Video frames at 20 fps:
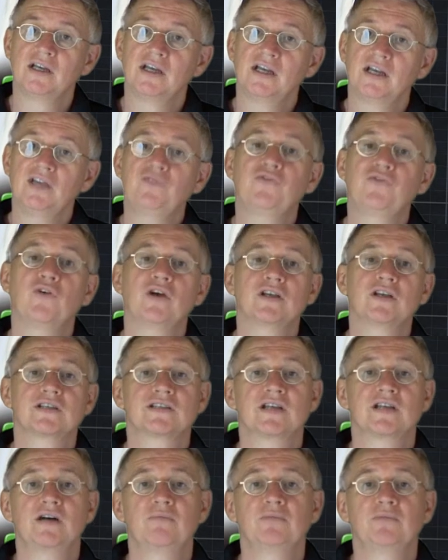If, for
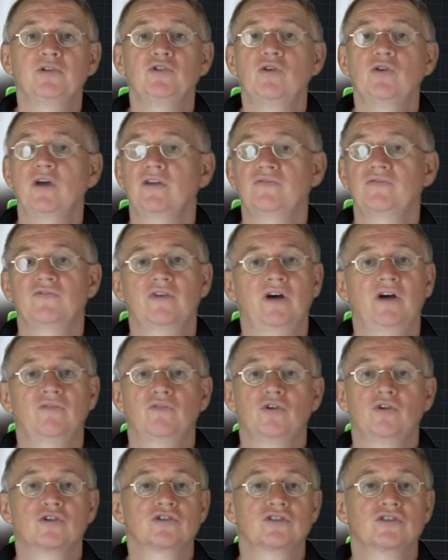example, you have
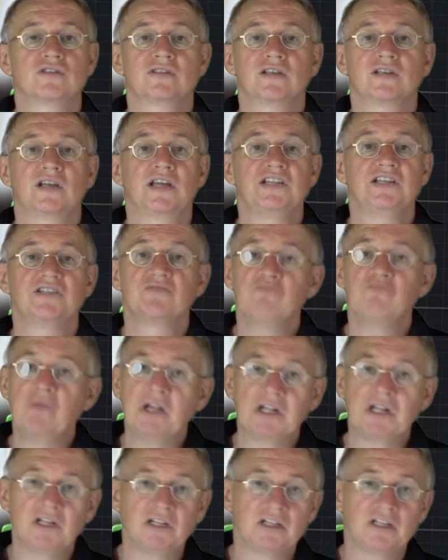aversions against
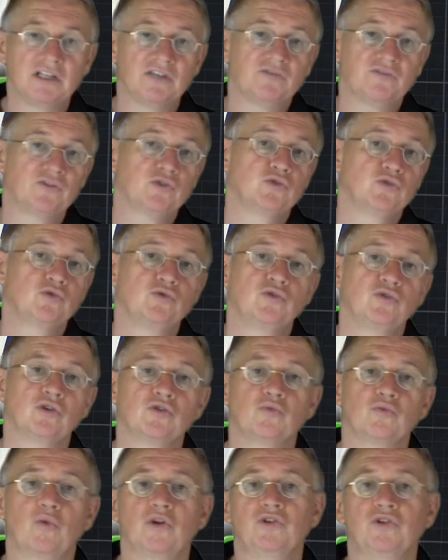milk, if you do
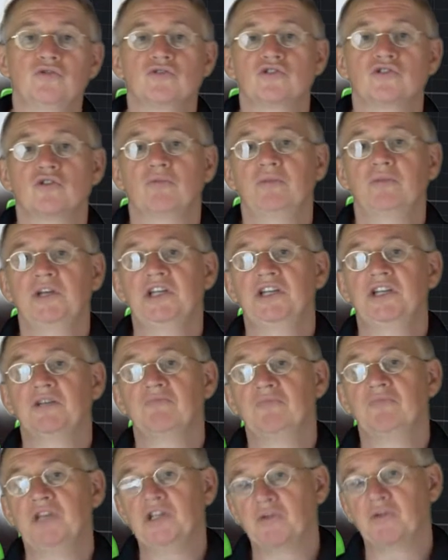not want to stop
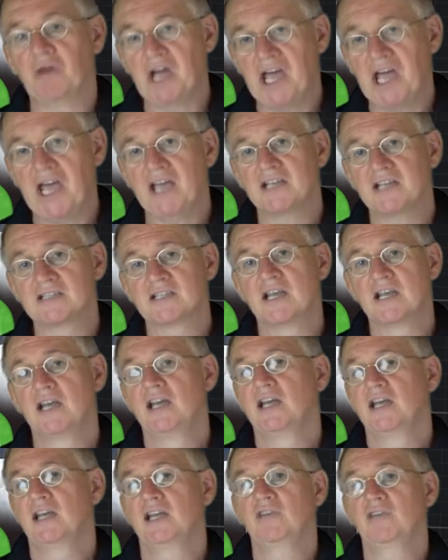eating meat or eggs,
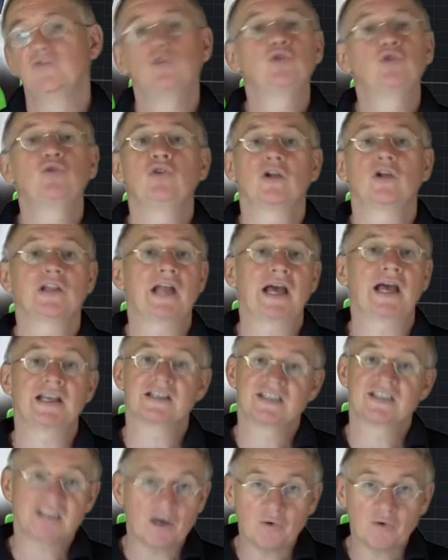if you do not like
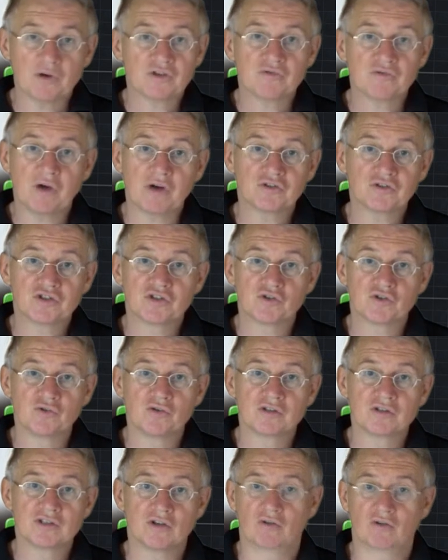sauerkraut
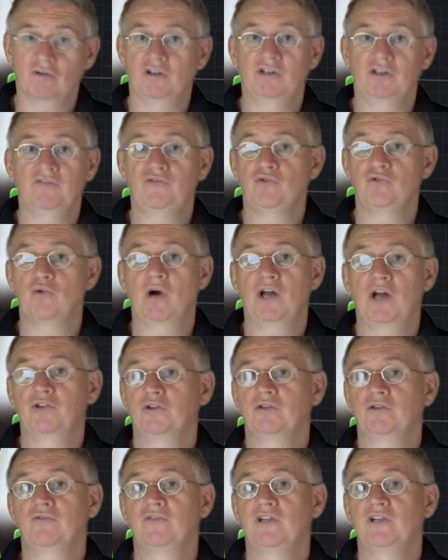juice, or if you are
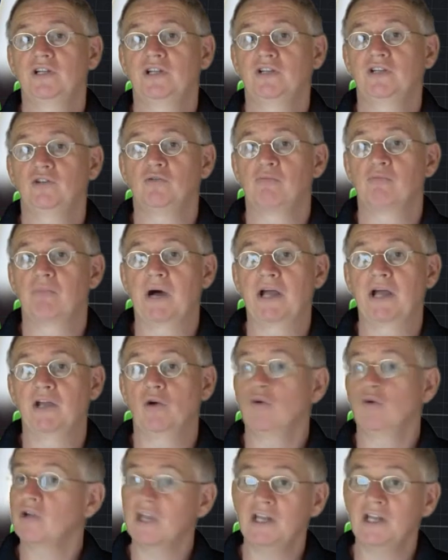not willing to buy
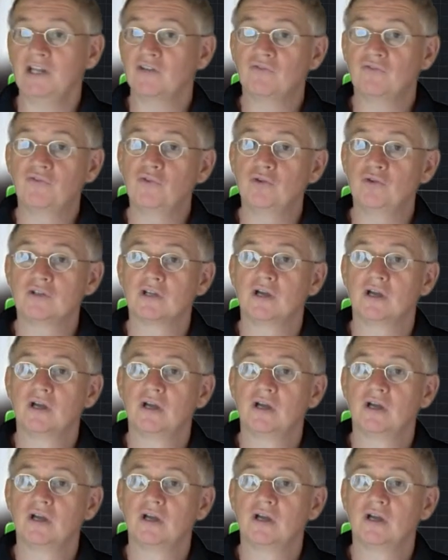organic food,